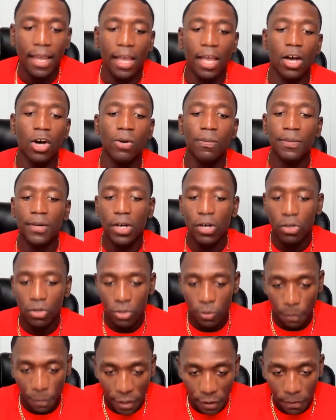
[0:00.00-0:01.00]
help
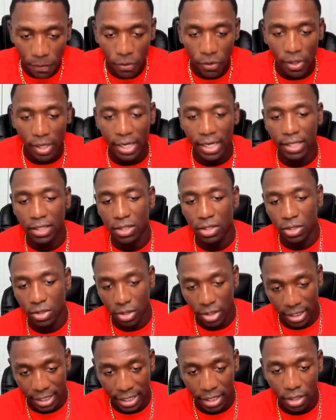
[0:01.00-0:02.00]
those people get
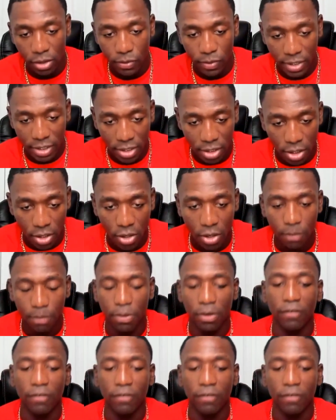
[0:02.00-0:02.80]
a result,